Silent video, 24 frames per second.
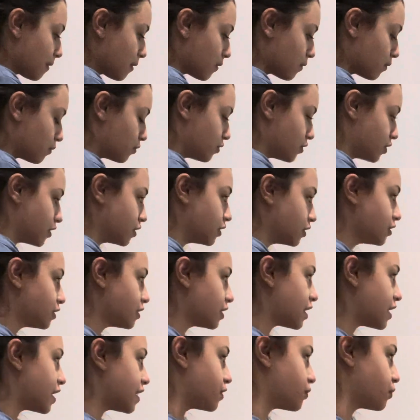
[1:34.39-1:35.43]
1,
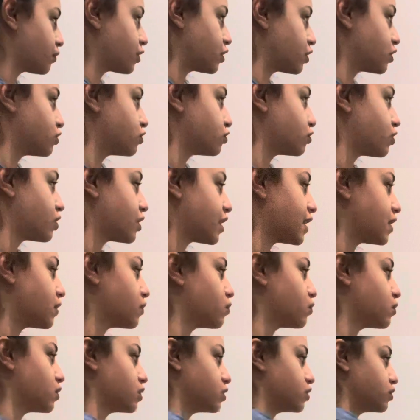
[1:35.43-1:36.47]
and then we're going to draw 8
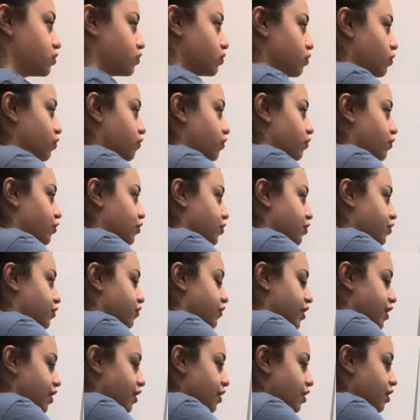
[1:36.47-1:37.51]
ones over on the right.